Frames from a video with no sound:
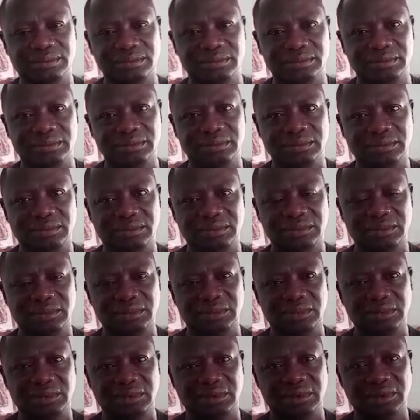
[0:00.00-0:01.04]

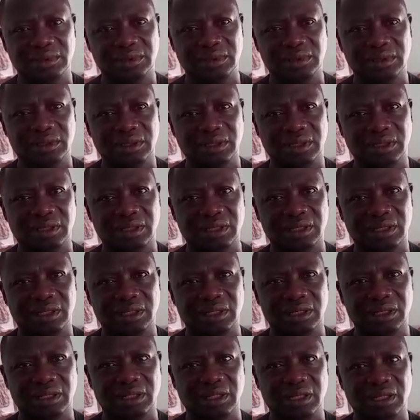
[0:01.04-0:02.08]

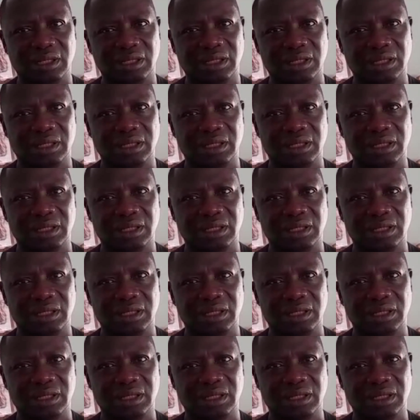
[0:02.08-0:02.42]
Nothing is said.